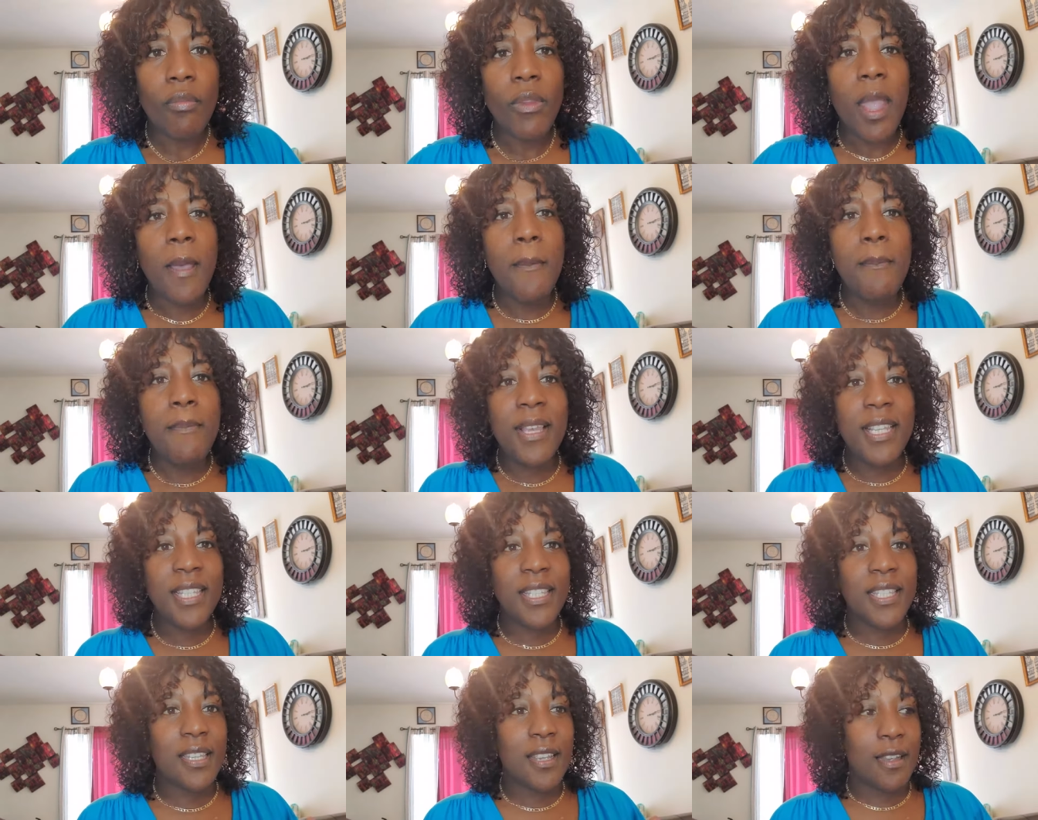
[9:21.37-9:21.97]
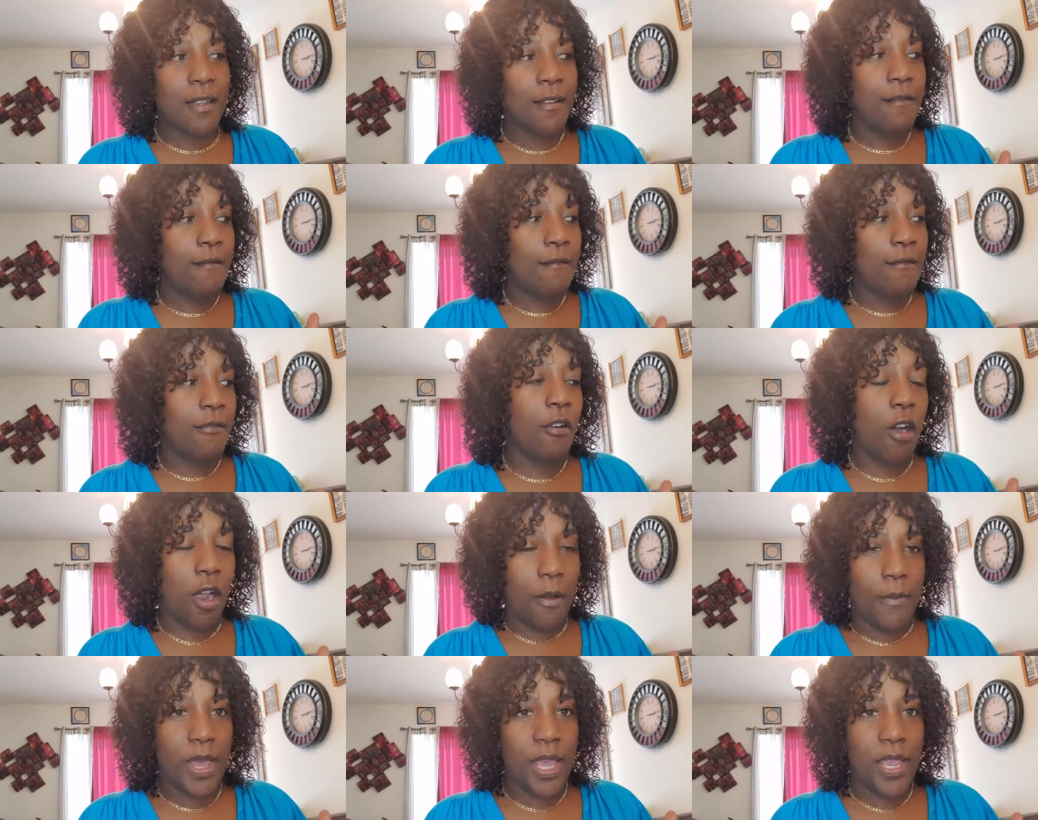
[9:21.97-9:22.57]
Missing
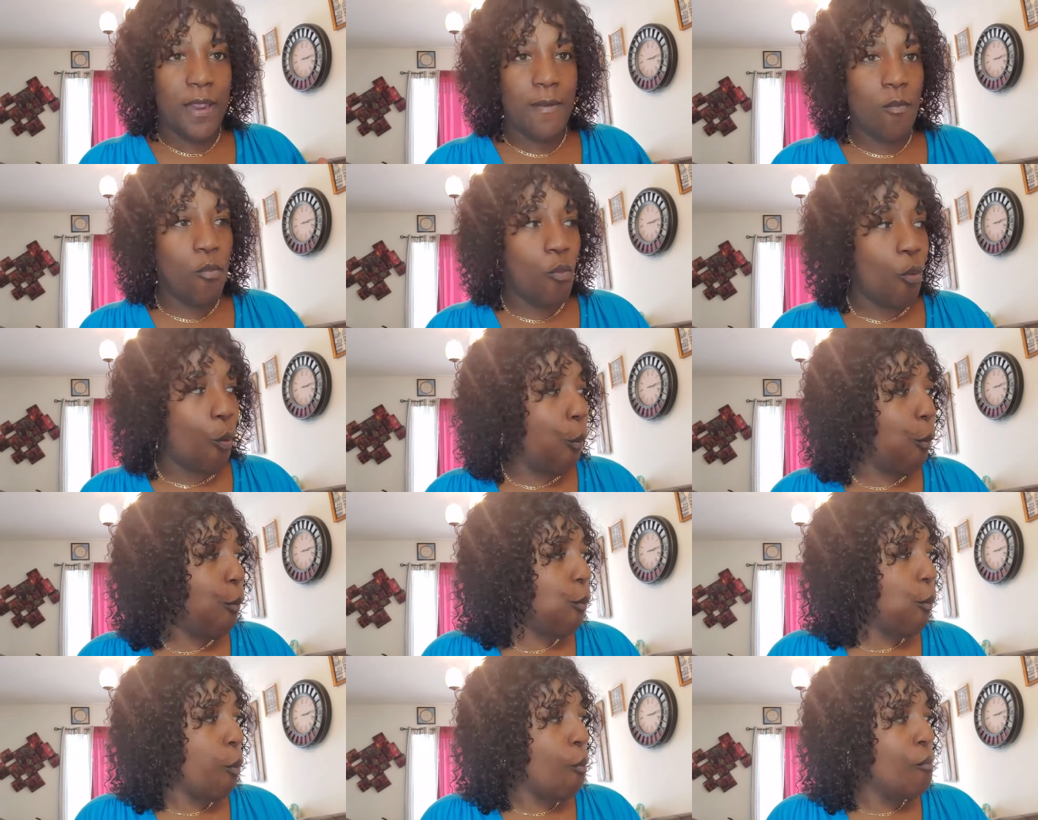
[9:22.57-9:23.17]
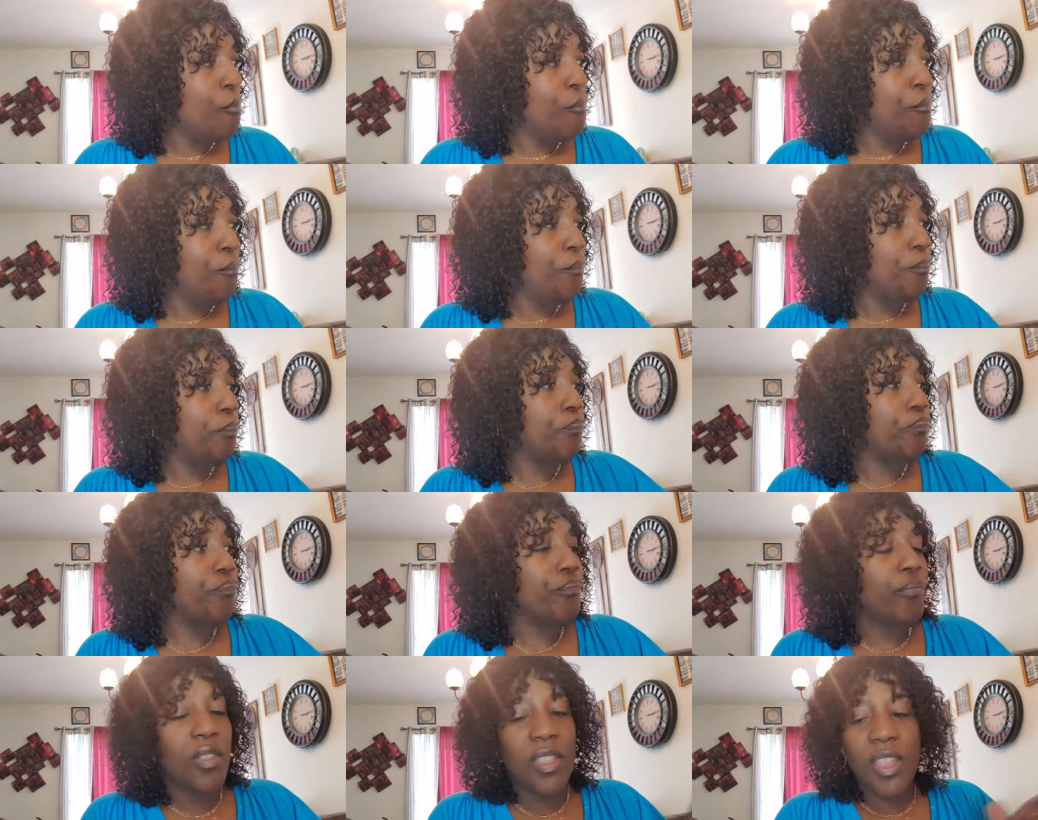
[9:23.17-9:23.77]
from it.
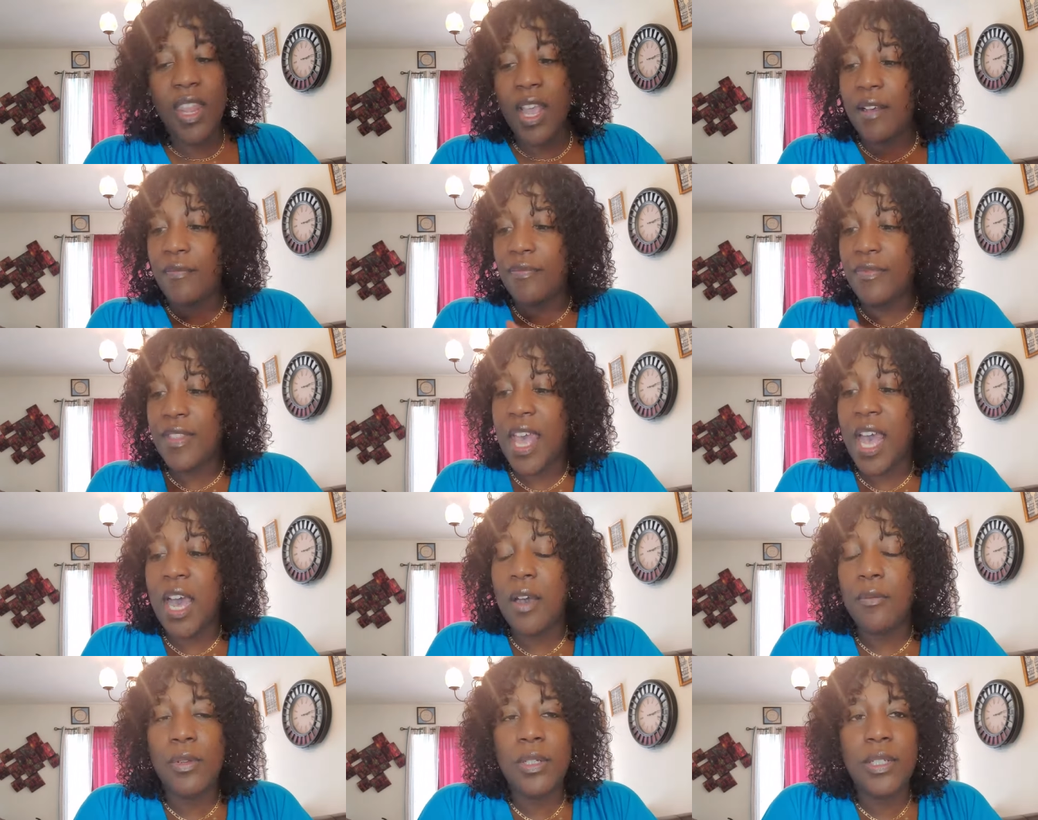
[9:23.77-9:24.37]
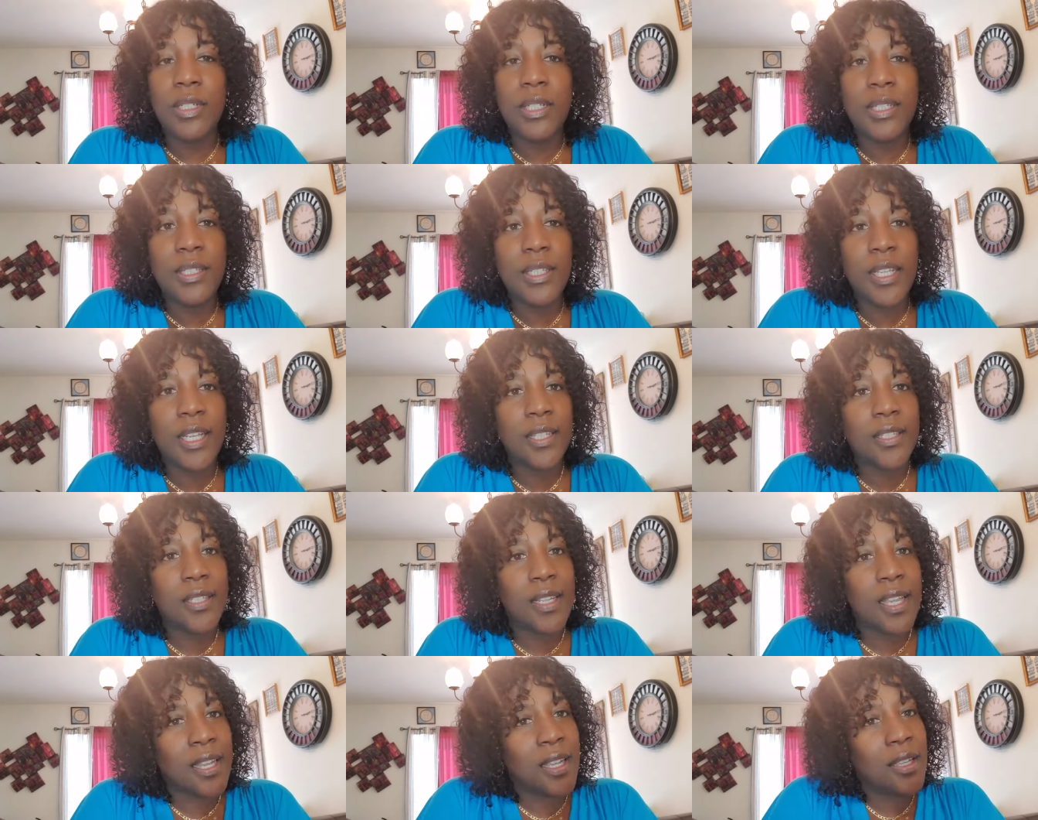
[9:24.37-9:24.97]
Now that one just
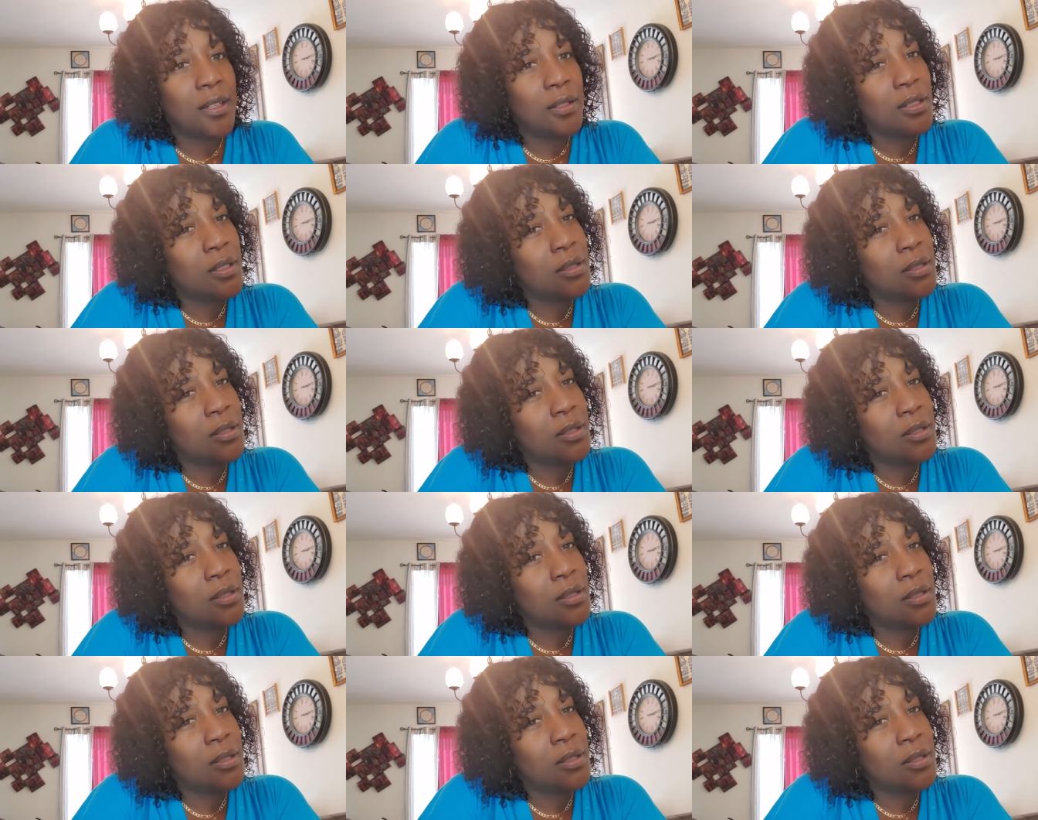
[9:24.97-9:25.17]
tastes like it.